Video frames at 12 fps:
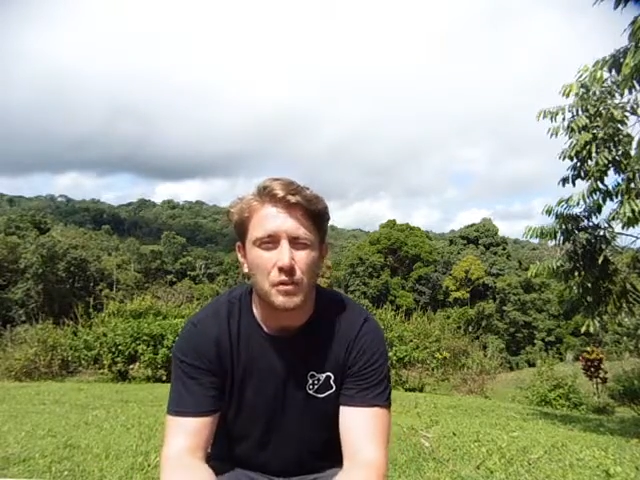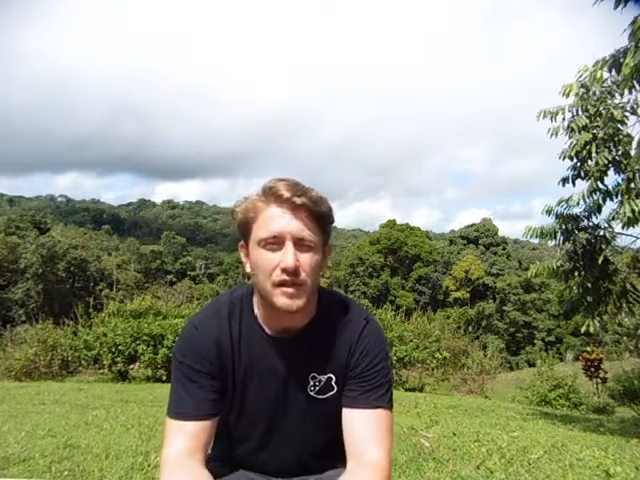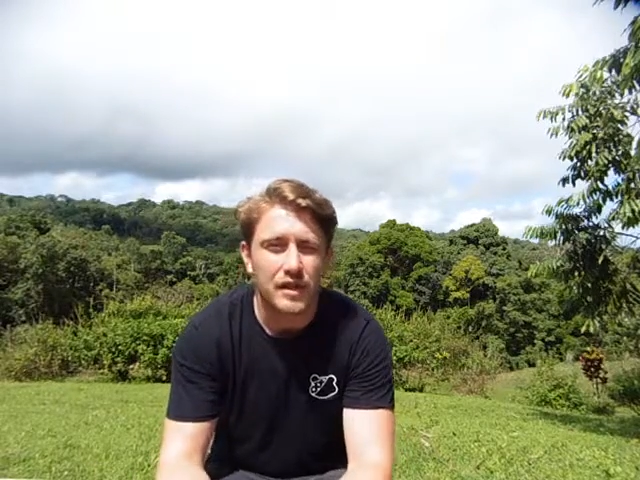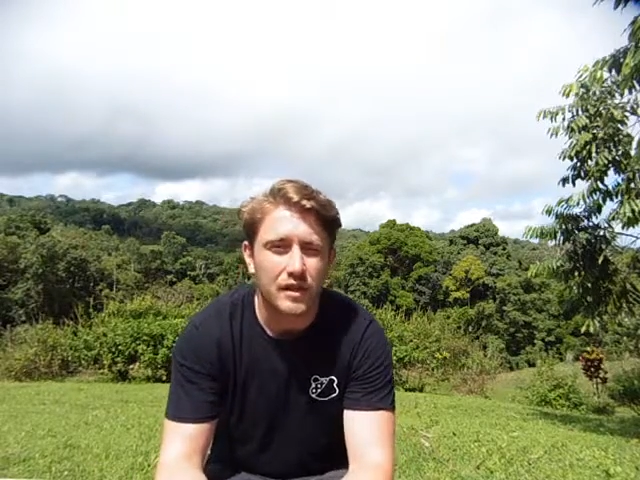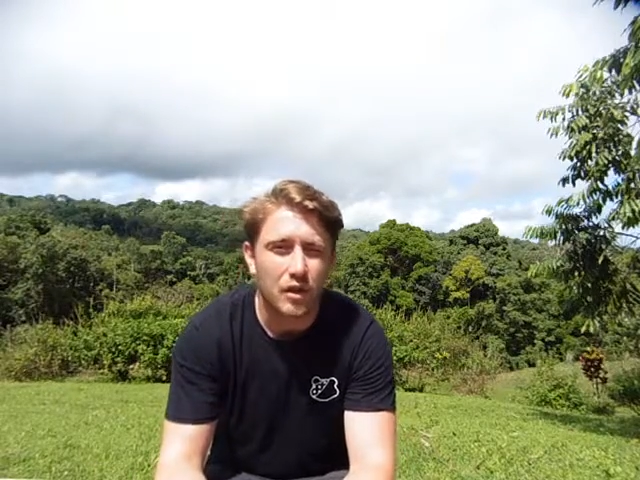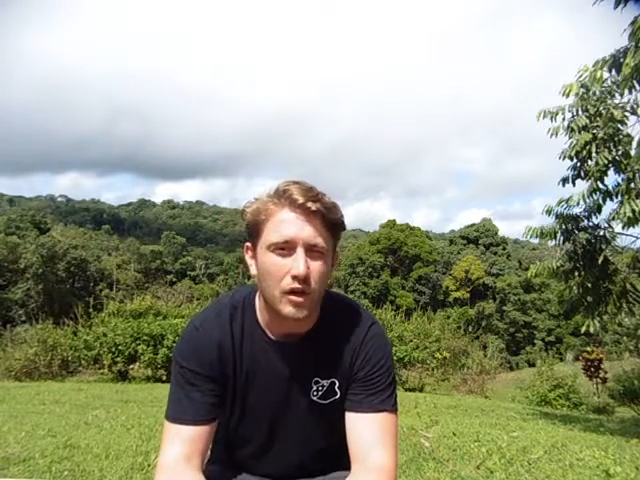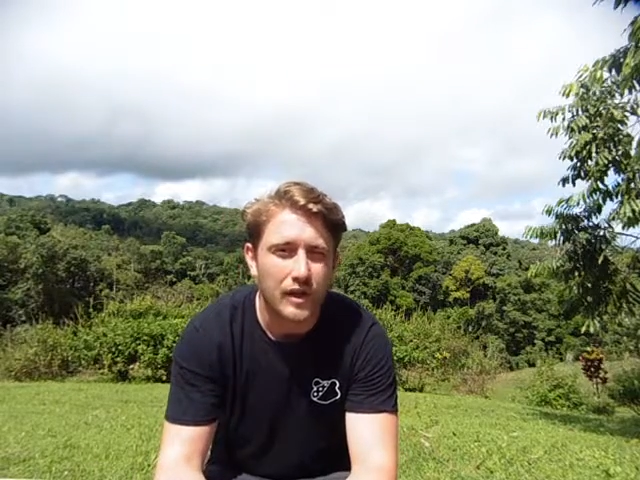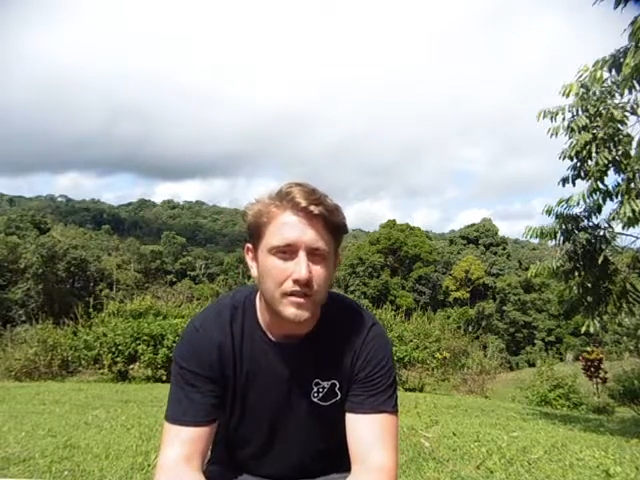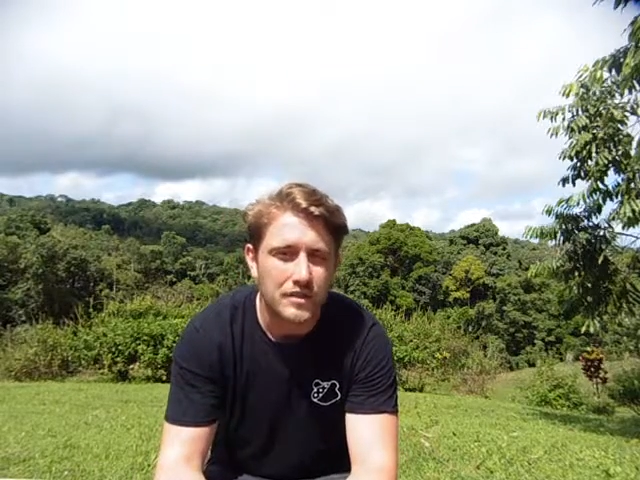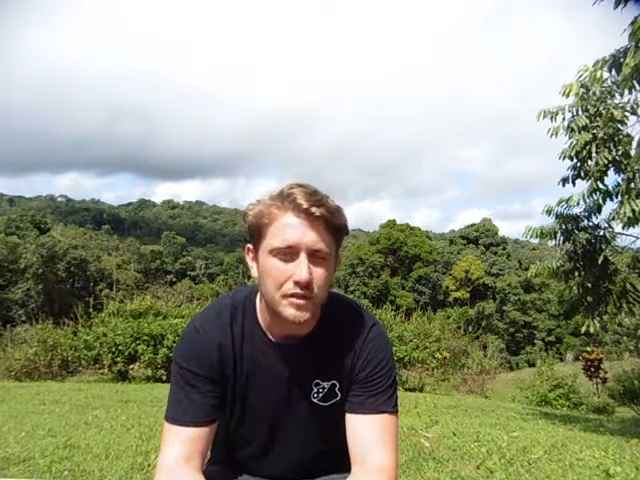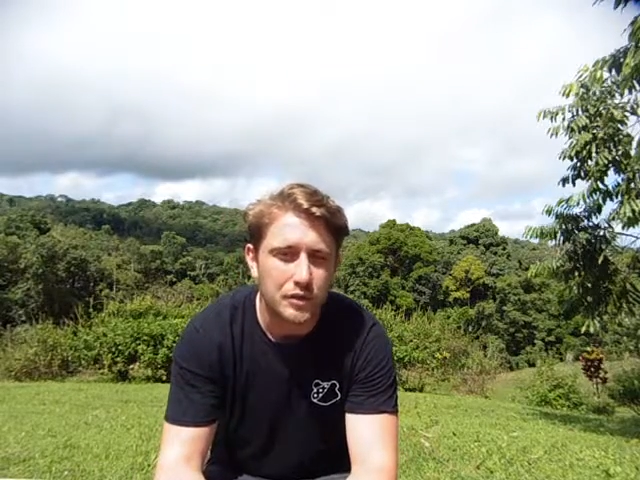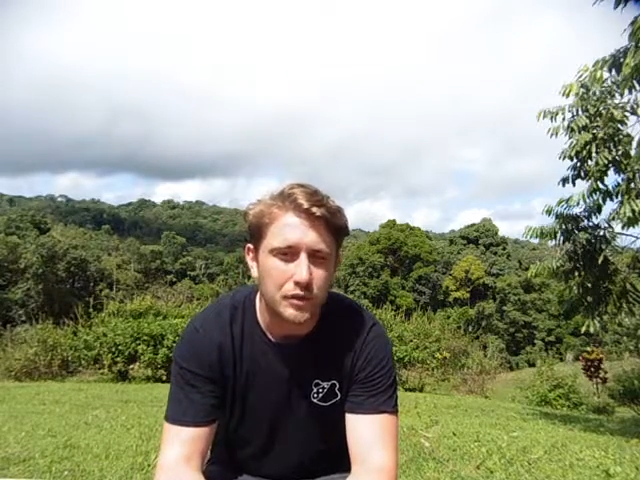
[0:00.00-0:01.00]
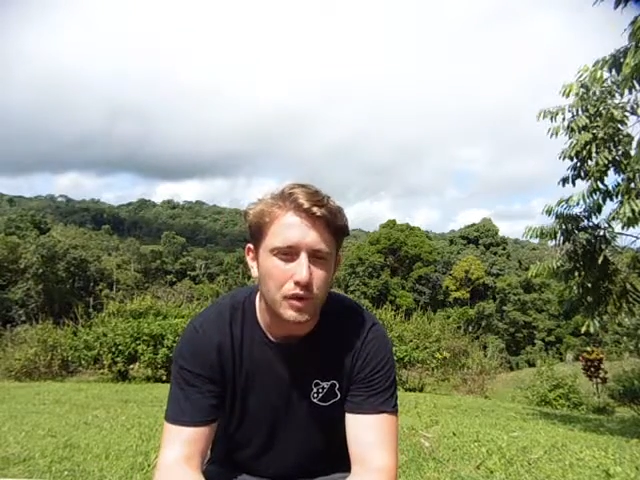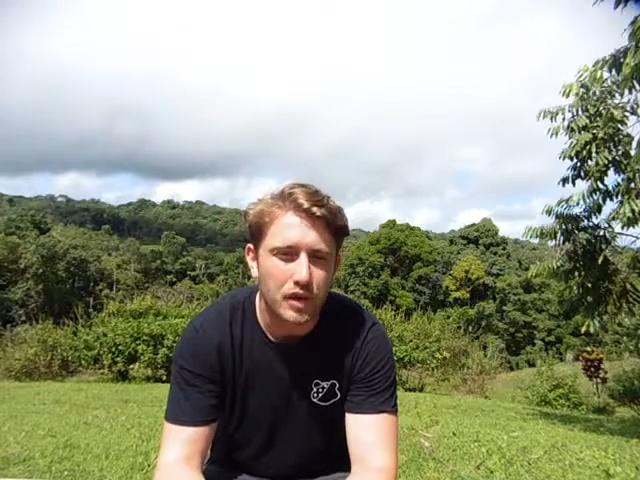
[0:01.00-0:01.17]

we got into